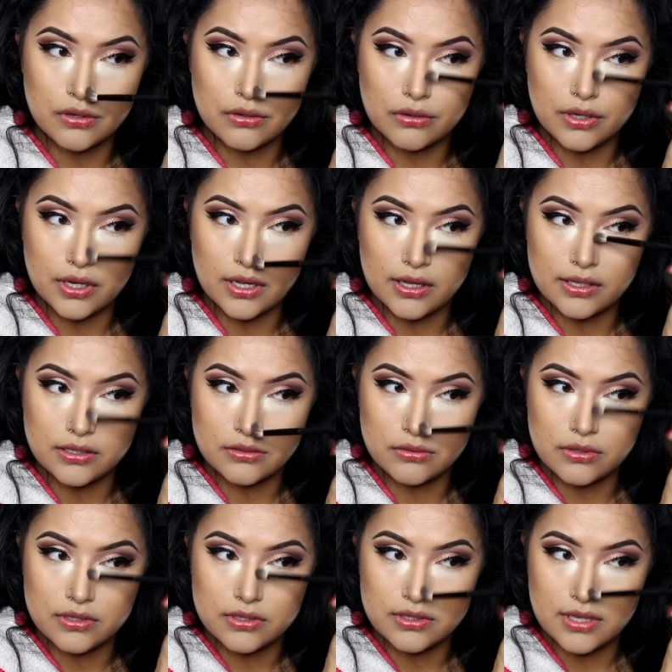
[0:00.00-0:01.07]
So I
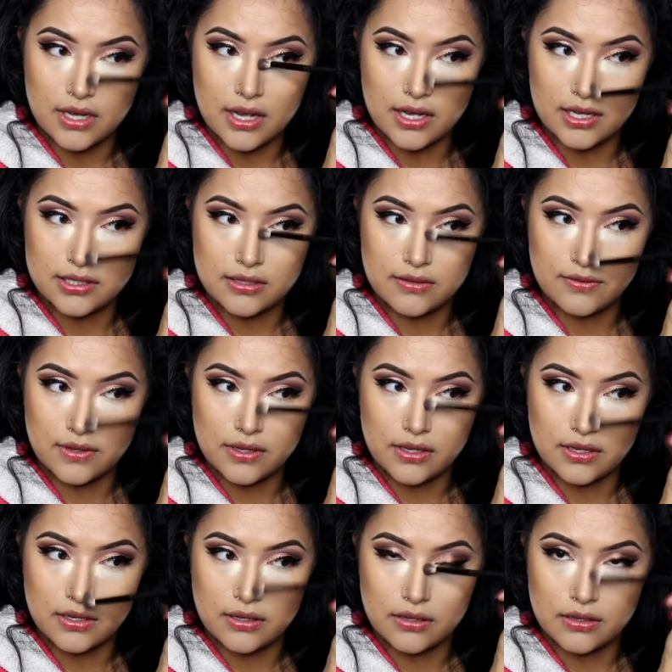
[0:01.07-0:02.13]
like to do the sides
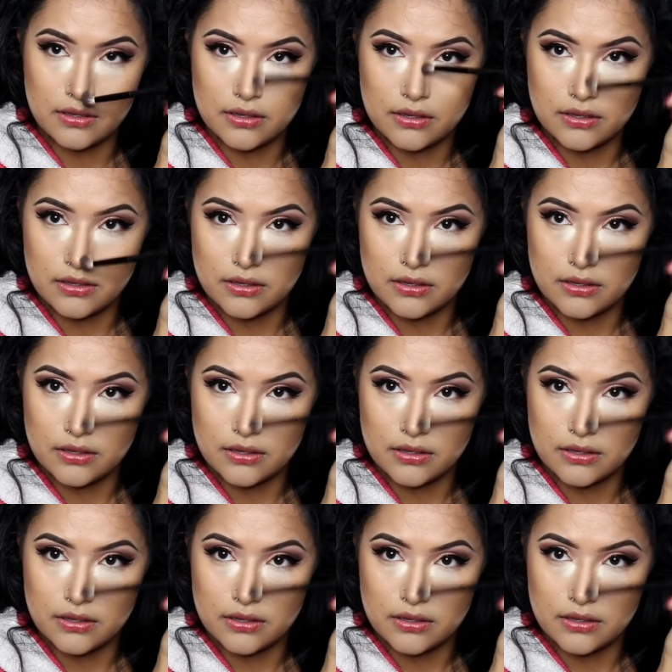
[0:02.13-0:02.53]
of it,